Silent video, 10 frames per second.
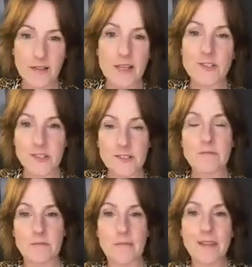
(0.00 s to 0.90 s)
like just
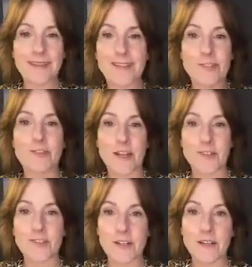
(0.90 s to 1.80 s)
like
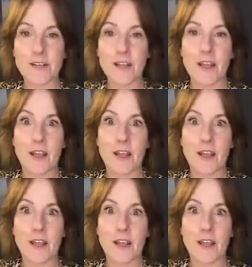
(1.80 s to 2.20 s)
introduction,